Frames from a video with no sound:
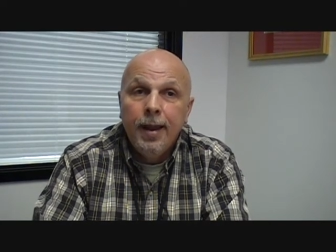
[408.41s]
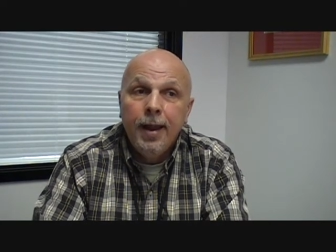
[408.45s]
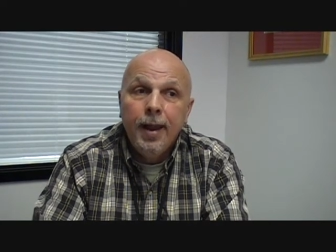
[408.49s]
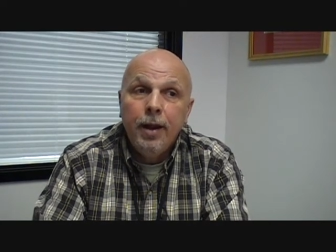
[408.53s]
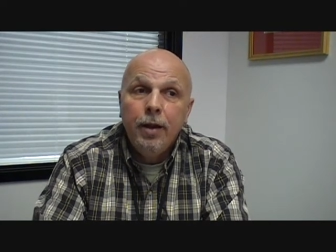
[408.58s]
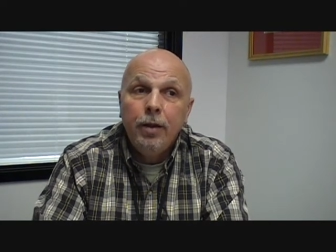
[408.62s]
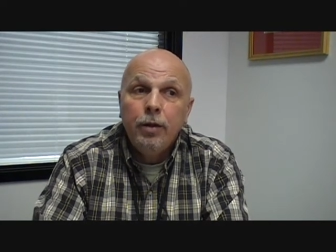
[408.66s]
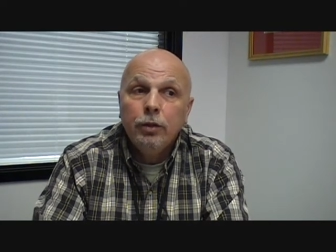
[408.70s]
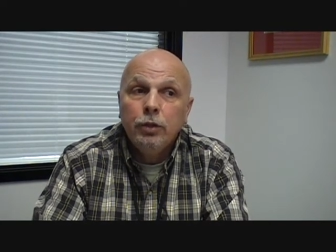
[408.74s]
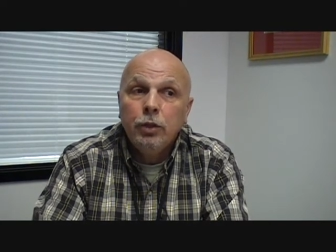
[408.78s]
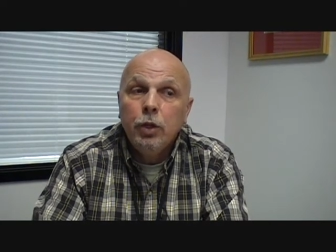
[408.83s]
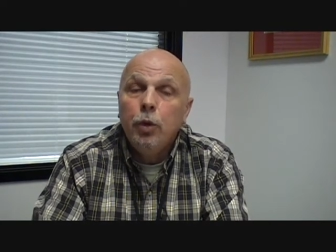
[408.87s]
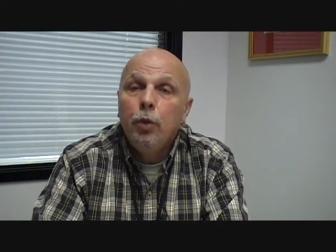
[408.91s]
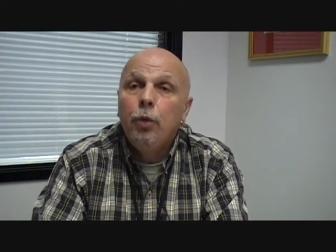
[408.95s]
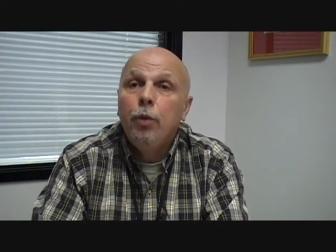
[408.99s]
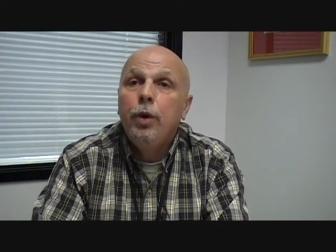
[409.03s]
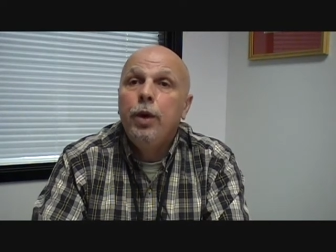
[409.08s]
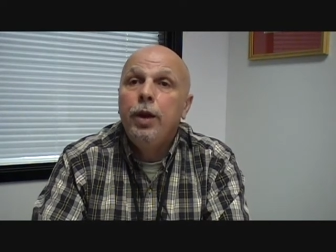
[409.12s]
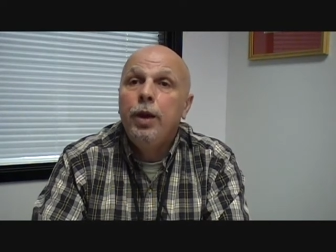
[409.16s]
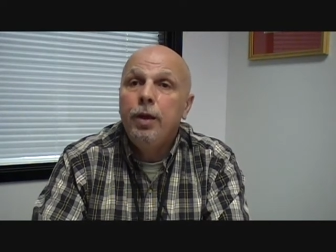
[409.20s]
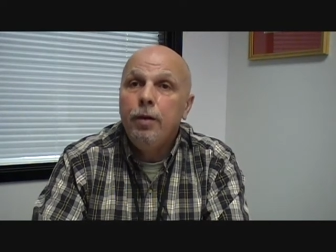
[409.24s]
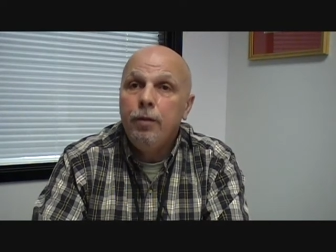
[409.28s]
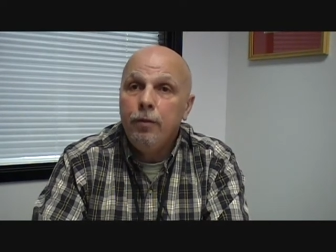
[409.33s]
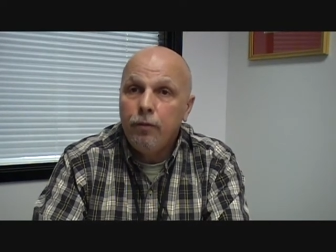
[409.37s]
and also
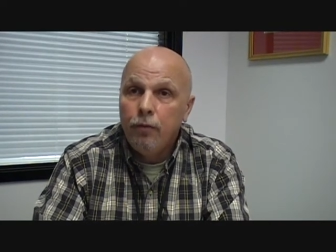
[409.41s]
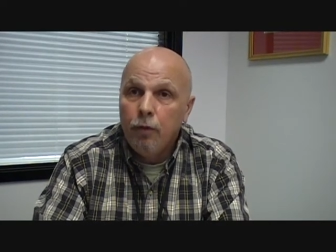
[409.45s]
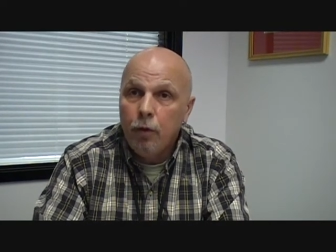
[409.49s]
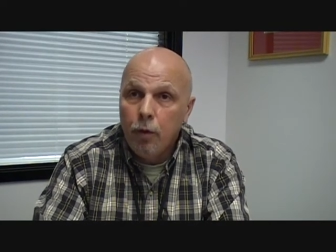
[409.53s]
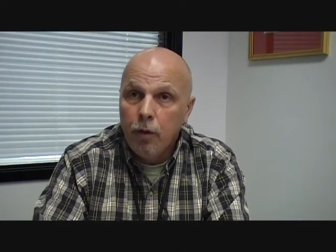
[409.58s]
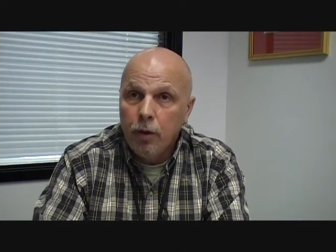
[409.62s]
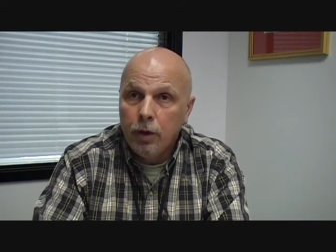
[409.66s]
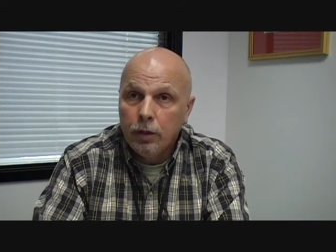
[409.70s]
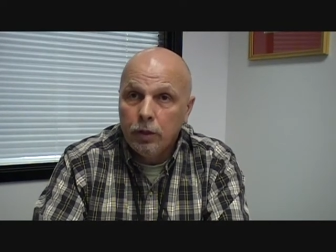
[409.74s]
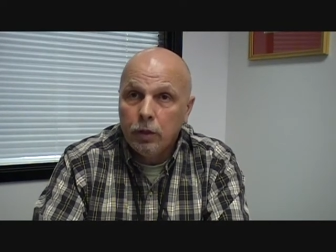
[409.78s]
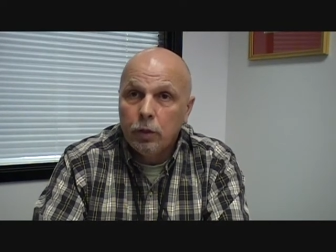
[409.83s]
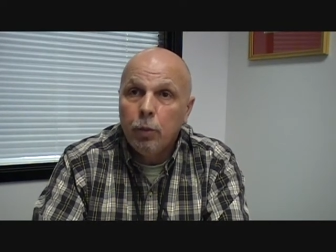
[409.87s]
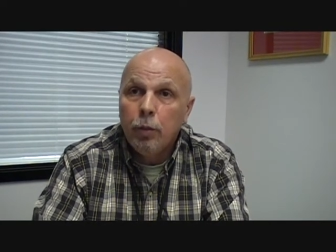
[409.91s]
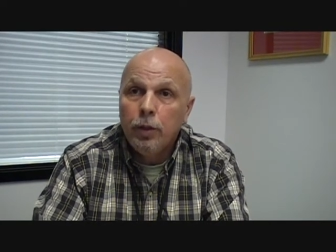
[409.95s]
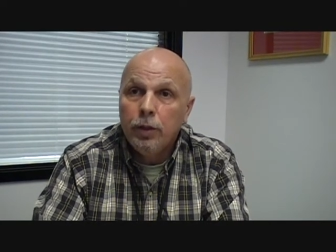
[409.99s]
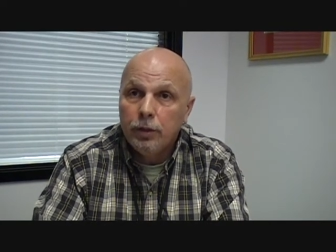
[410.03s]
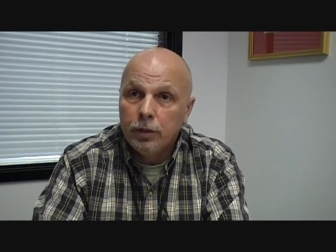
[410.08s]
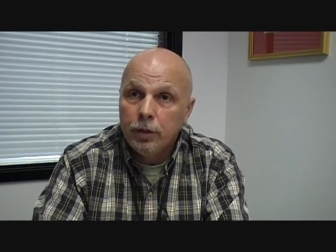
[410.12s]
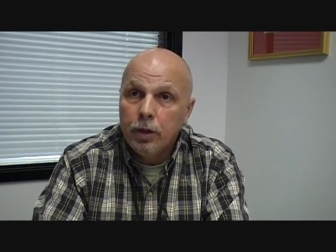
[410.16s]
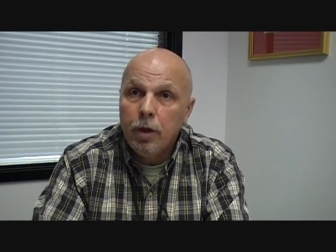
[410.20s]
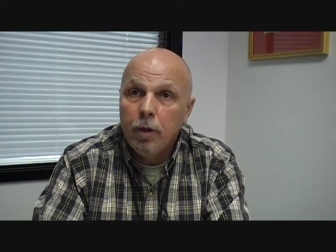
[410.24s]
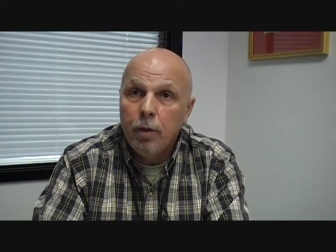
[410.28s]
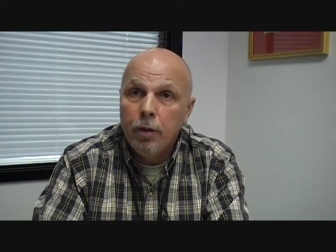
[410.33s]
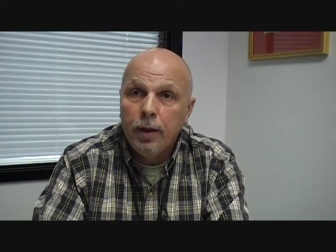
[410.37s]
reinforce
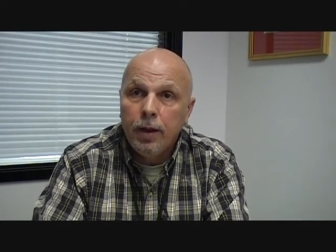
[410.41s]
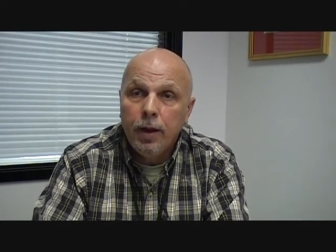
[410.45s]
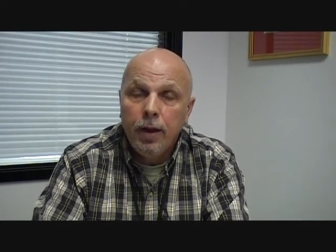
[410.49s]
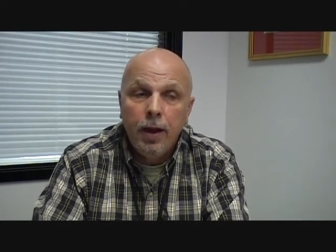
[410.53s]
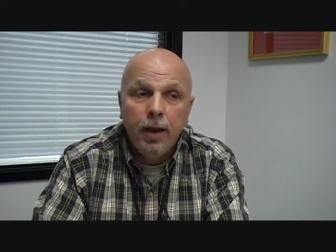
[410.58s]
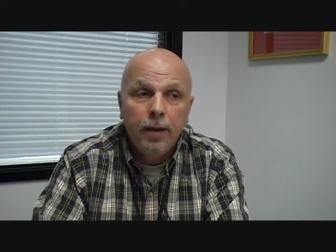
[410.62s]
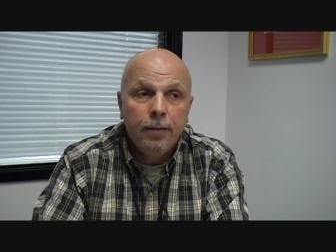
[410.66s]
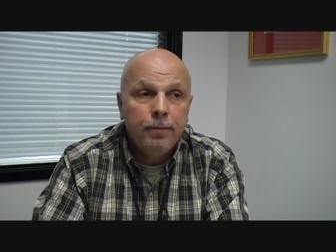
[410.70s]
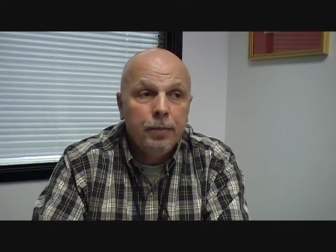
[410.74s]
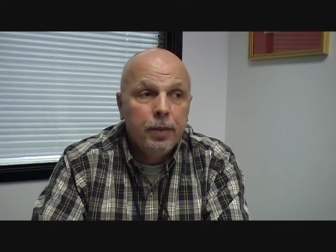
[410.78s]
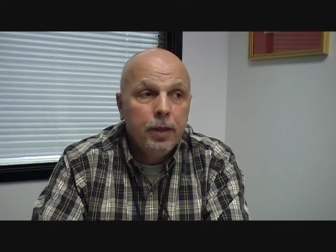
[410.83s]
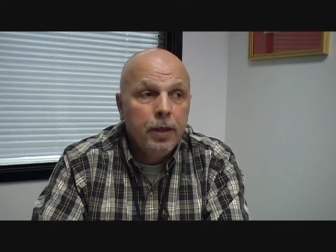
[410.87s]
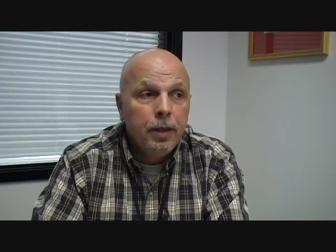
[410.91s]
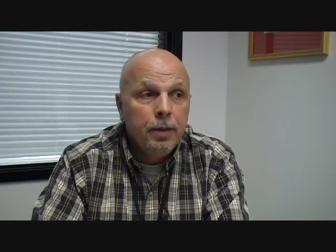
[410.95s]
what's going on.